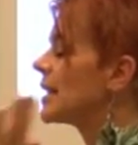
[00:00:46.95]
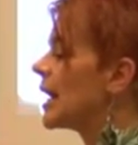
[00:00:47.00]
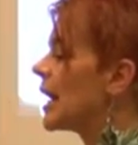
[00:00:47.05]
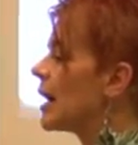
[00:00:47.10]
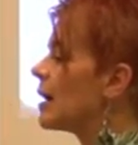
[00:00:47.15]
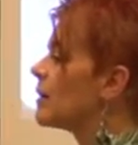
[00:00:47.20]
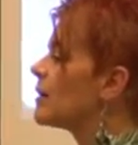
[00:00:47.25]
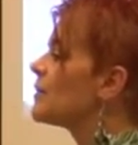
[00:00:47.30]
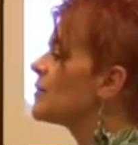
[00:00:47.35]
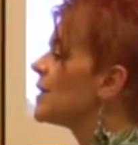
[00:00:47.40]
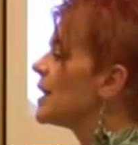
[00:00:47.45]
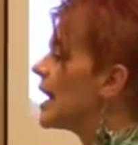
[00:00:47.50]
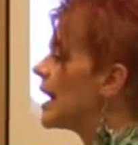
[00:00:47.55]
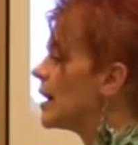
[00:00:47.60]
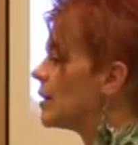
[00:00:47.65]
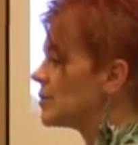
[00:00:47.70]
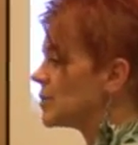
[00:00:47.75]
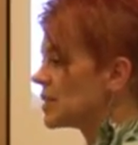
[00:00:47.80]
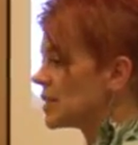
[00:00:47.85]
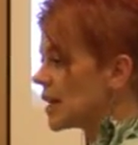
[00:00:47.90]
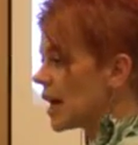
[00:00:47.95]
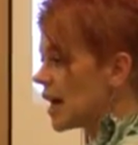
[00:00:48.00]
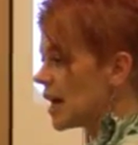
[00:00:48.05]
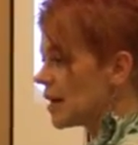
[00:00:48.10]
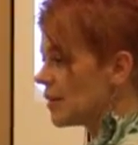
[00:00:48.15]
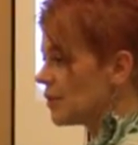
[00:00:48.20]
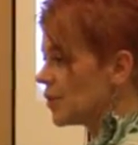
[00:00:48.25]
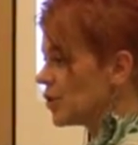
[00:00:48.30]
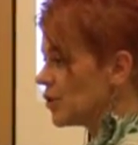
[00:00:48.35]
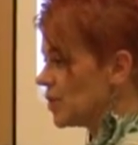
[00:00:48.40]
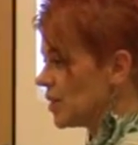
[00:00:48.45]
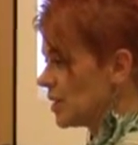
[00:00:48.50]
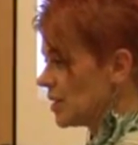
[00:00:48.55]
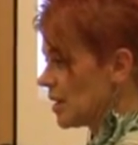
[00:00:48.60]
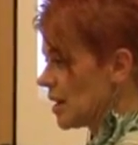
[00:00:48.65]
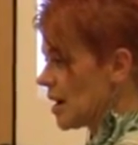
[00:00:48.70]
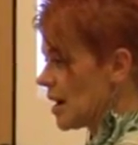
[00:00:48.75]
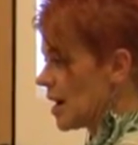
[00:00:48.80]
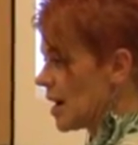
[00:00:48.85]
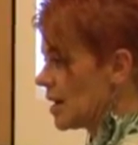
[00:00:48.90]
care of the outside of your
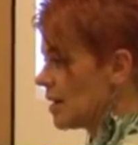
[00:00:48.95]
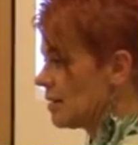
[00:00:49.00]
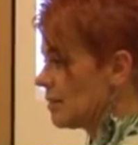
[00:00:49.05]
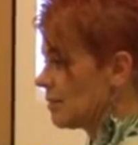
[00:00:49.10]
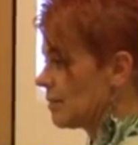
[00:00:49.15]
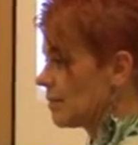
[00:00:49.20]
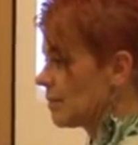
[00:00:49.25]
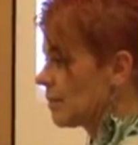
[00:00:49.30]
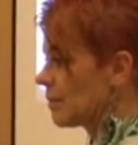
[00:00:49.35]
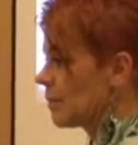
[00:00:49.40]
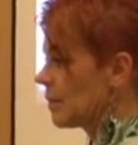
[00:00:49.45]
design,